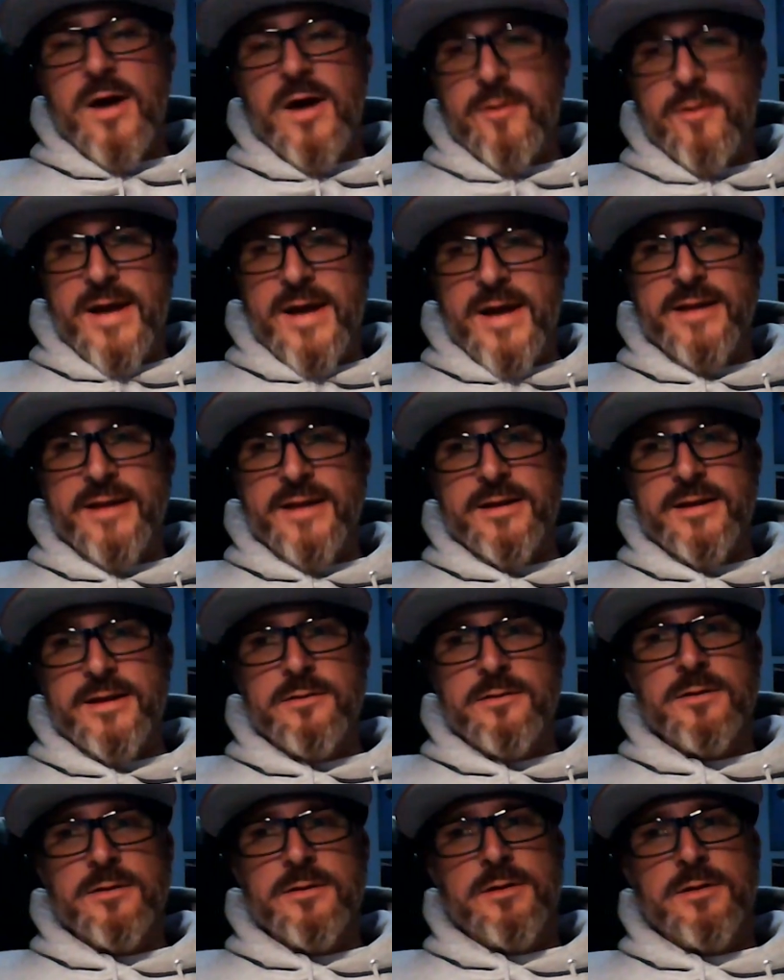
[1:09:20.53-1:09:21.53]
Corrado
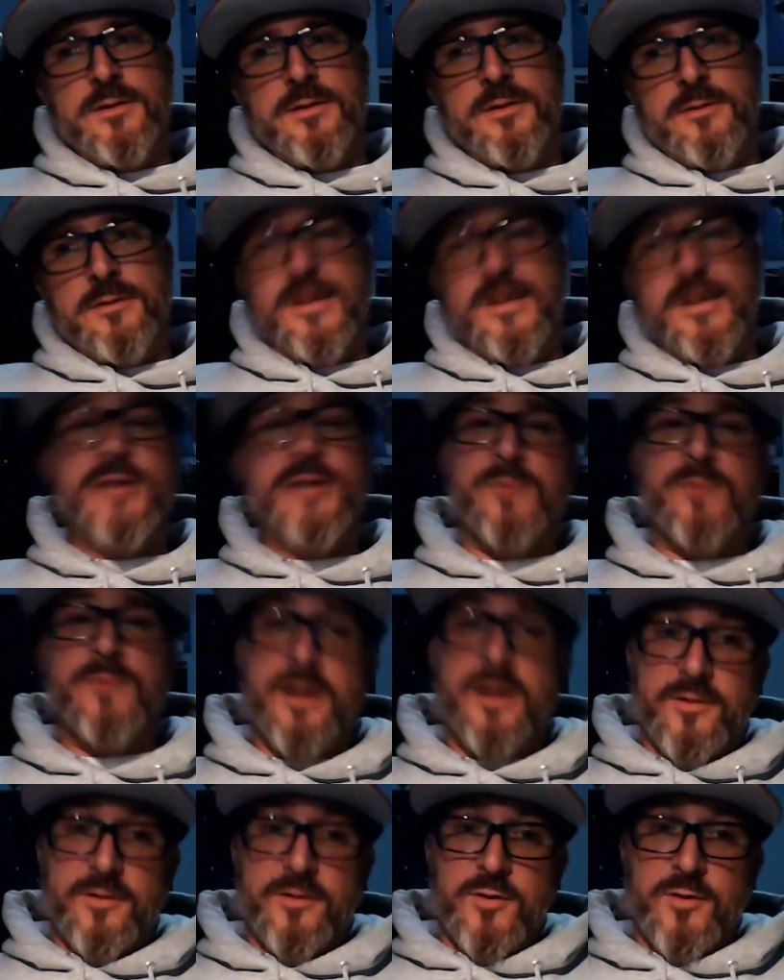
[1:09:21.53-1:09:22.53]
Alley,
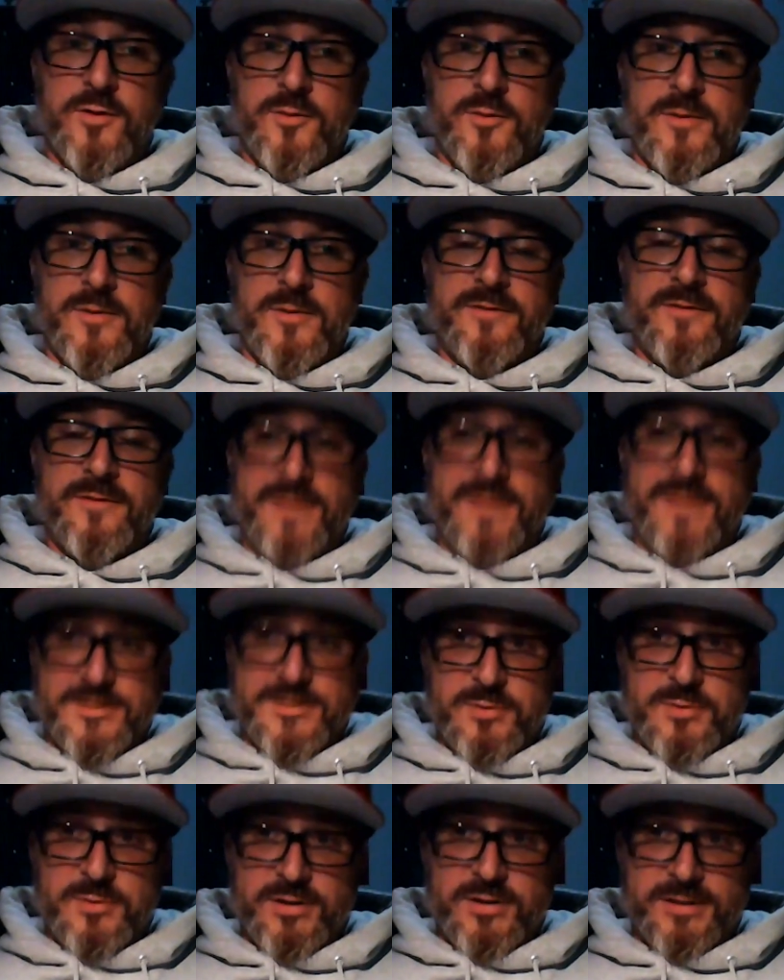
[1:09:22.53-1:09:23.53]
as we all know him on
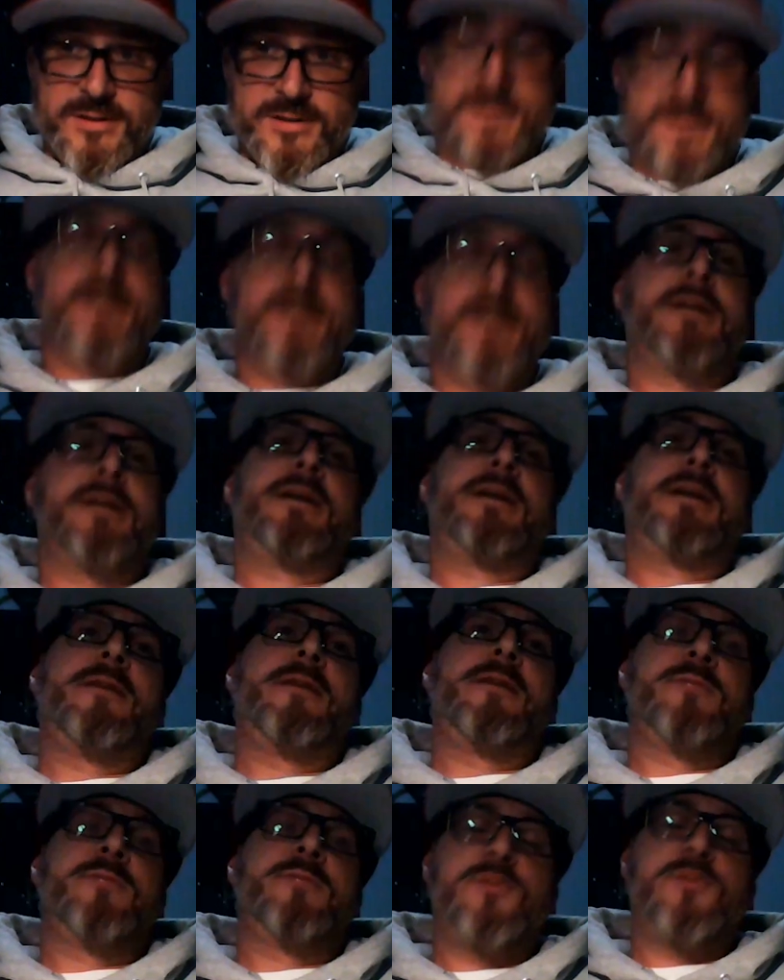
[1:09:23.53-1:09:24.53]
Facebook,
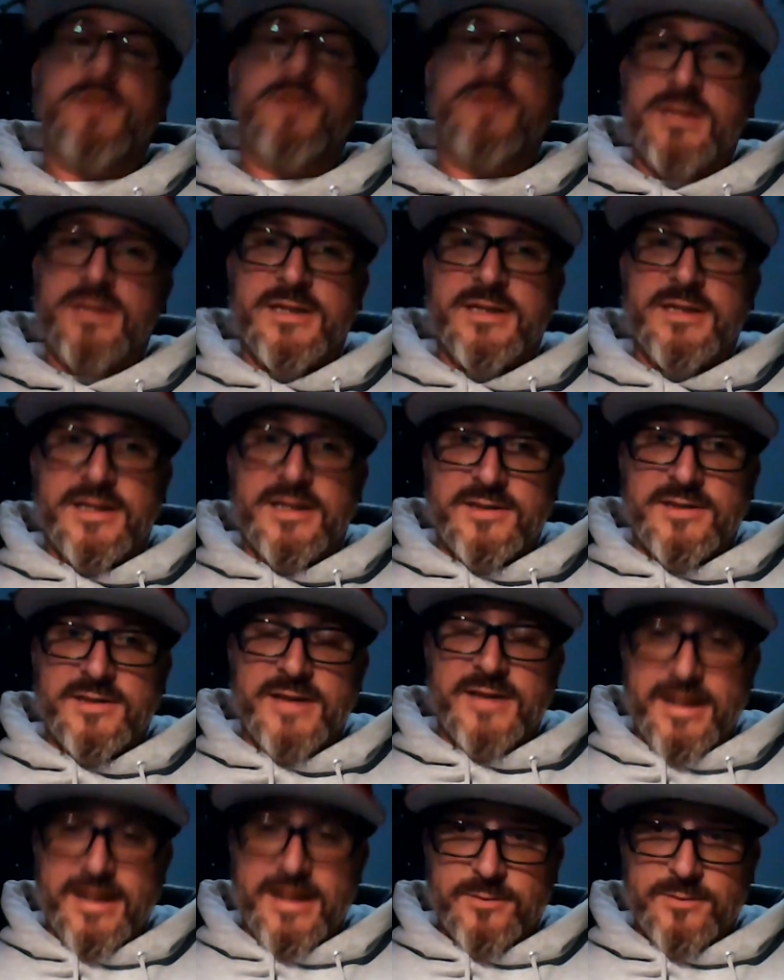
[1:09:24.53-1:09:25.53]
soon as he
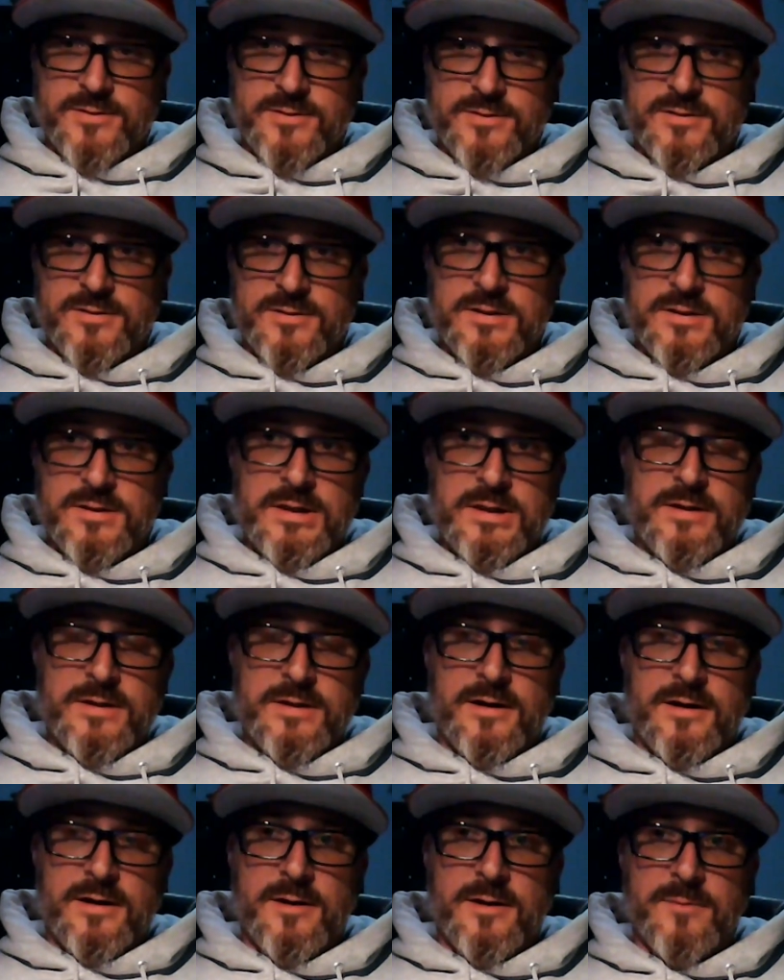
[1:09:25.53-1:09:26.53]
tests it out,
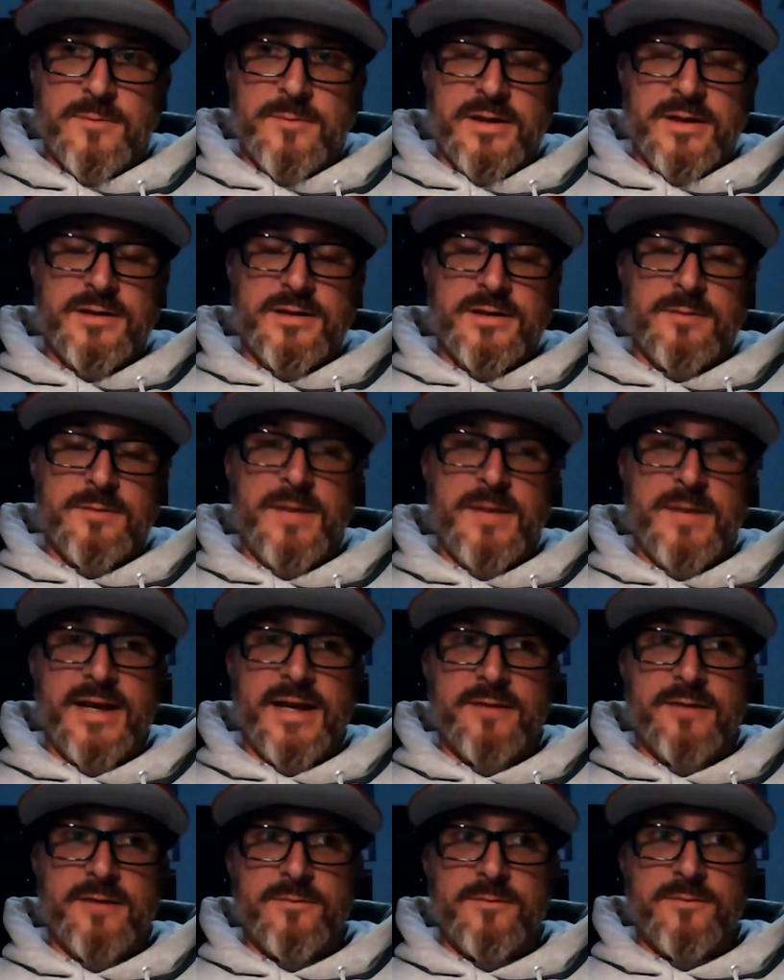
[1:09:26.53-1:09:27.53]
it
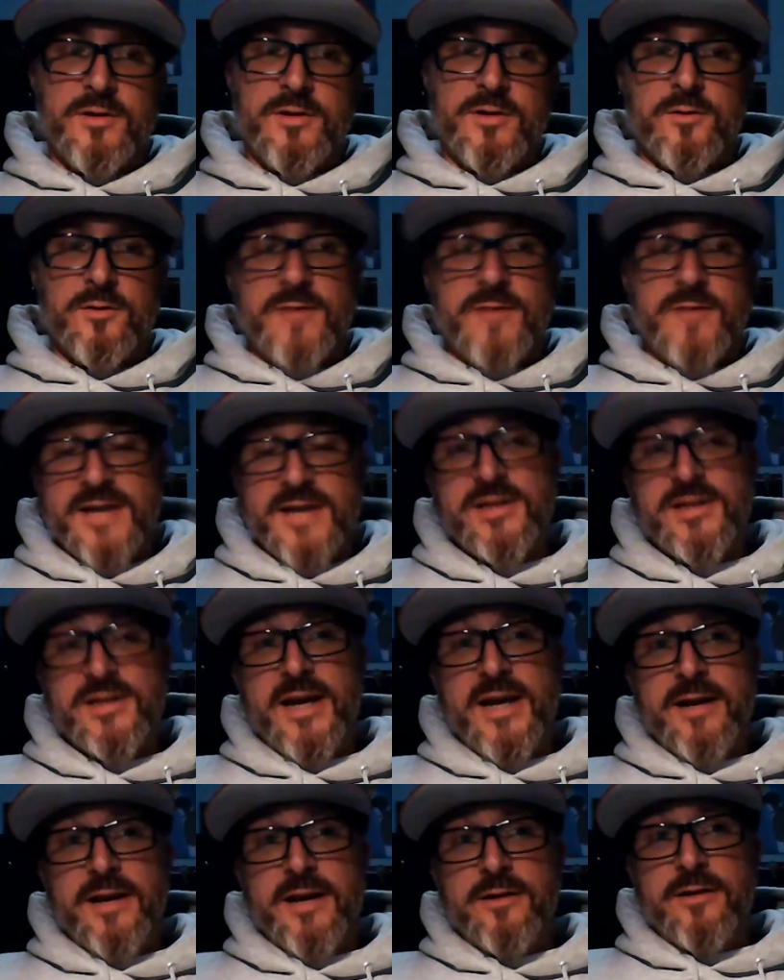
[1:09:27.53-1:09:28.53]
didn't make it.
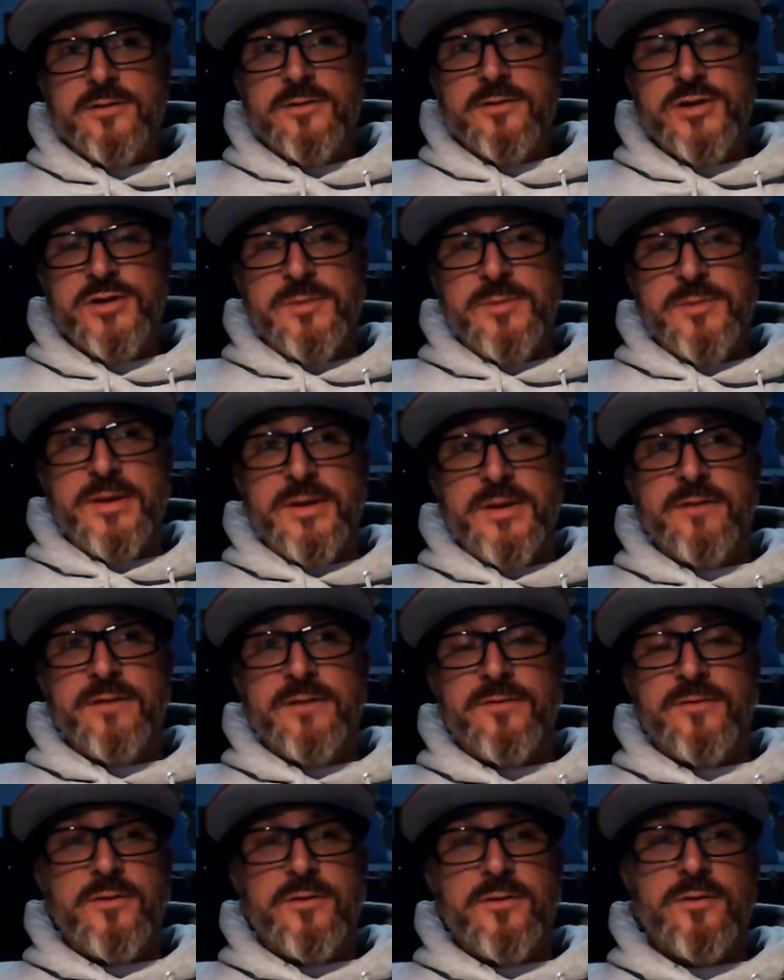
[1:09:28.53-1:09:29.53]
Next day air
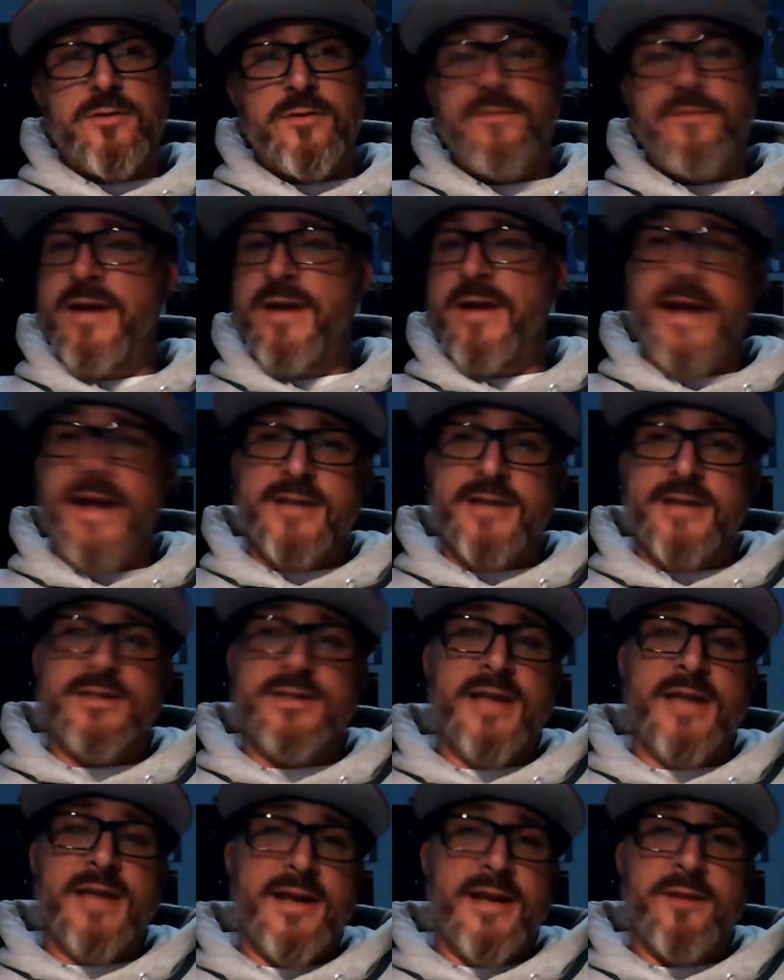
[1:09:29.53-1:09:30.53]
shipping for
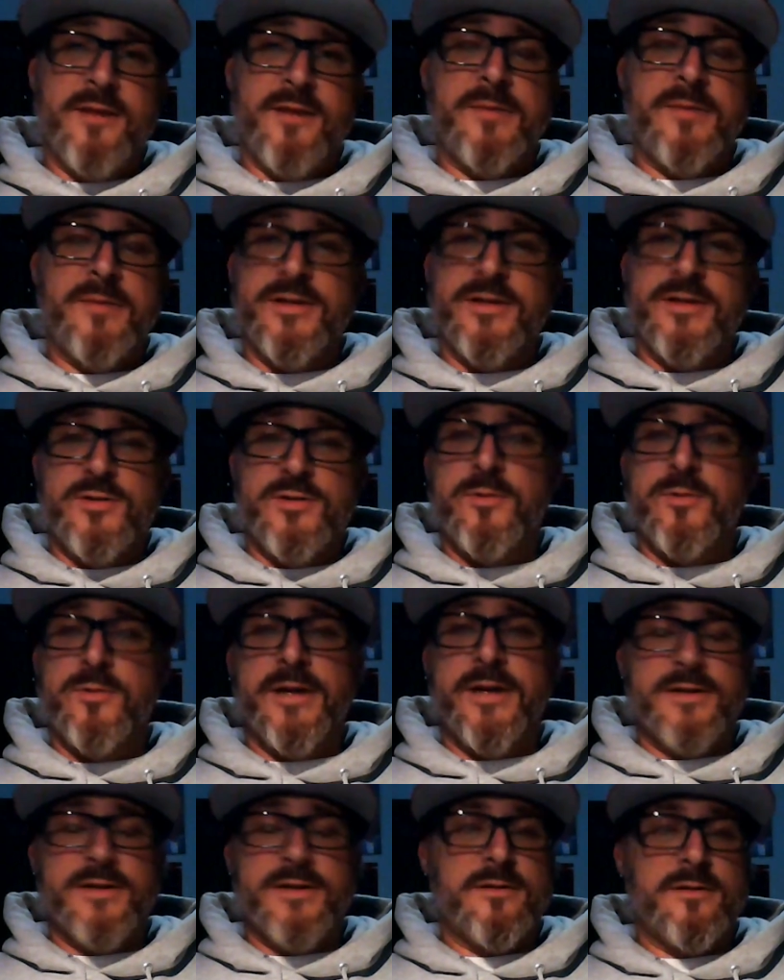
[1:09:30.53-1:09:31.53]
FedEx ended up being
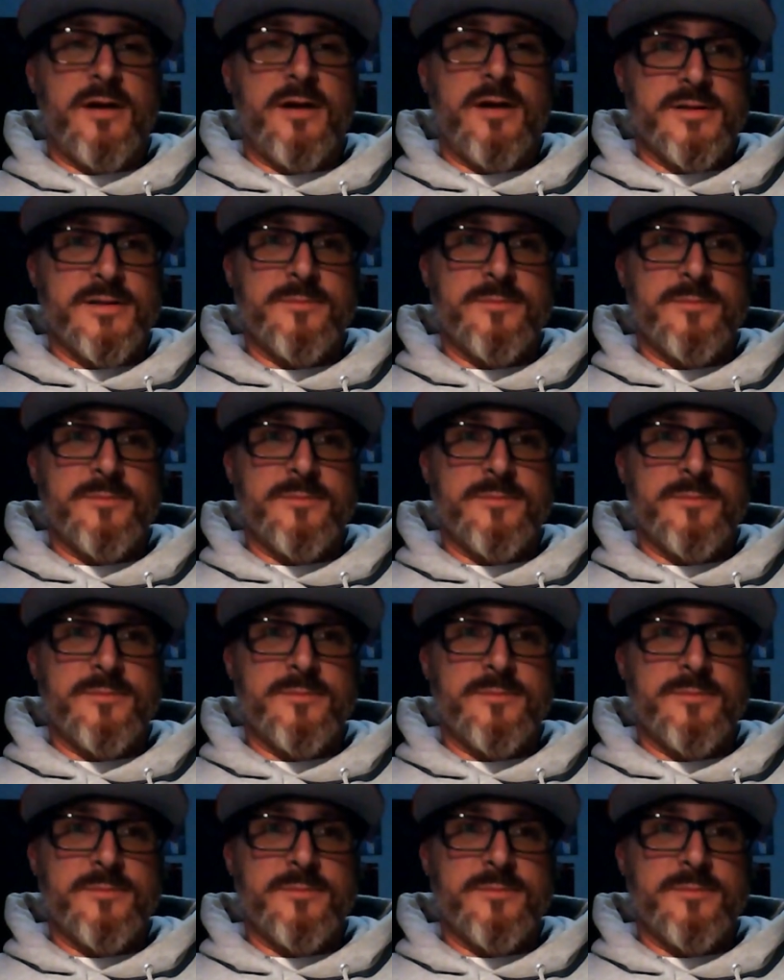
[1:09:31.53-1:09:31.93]
2 weeks.